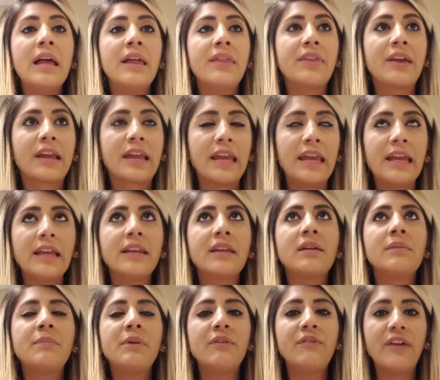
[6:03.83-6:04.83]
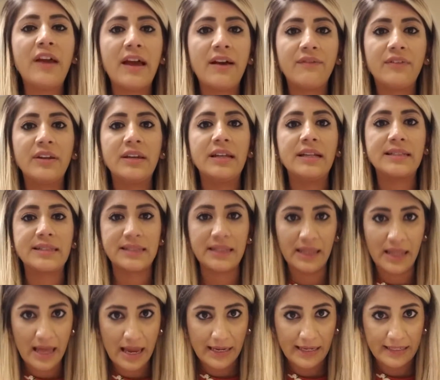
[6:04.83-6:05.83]
the kingdom of heaven is
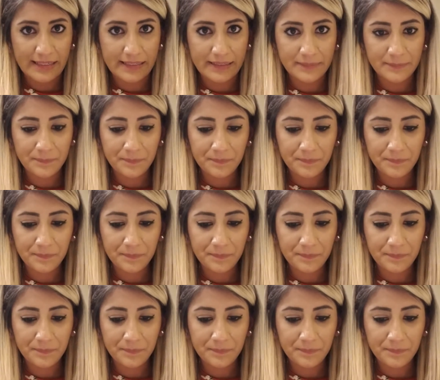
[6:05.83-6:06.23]
like.